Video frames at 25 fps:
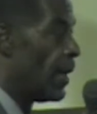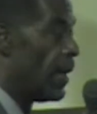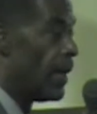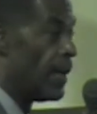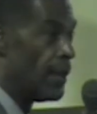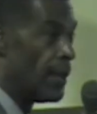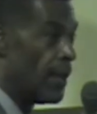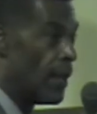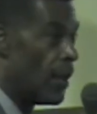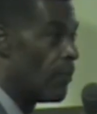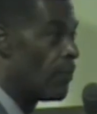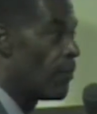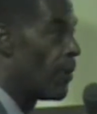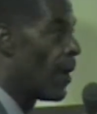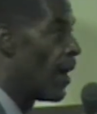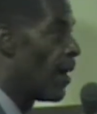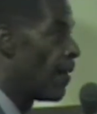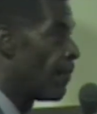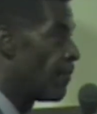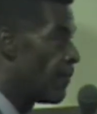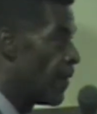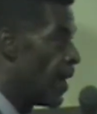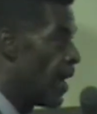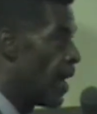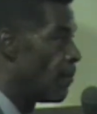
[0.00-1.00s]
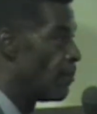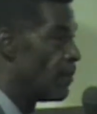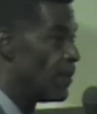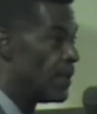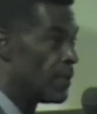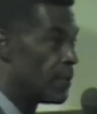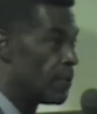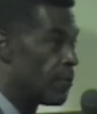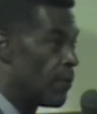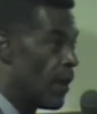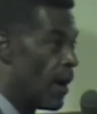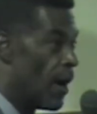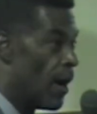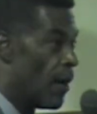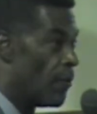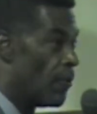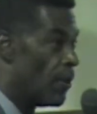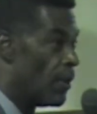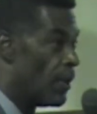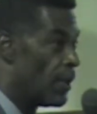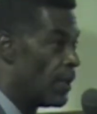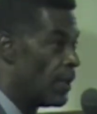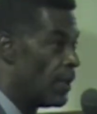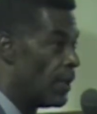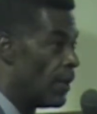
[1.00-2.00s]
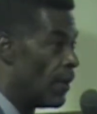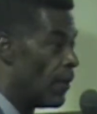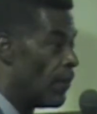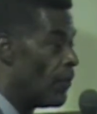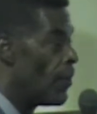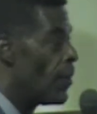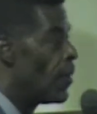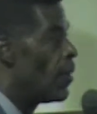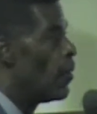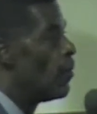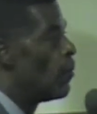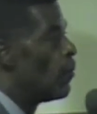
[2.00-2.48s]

and help our families while we're here.